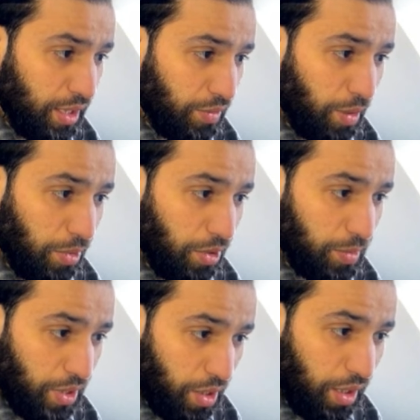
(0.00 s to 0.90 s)
If I'm not
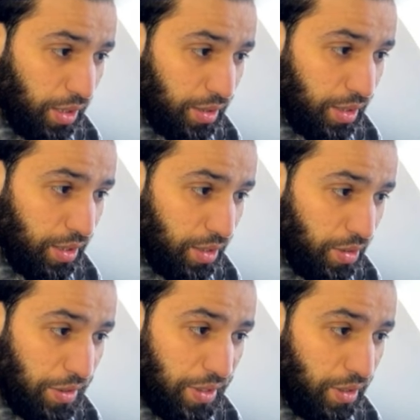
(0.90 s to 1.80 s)
Holland,
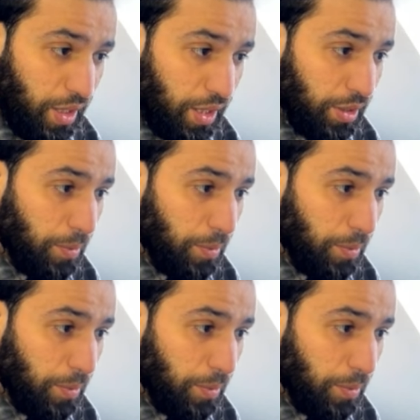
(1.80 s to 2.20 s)
the Netherlands.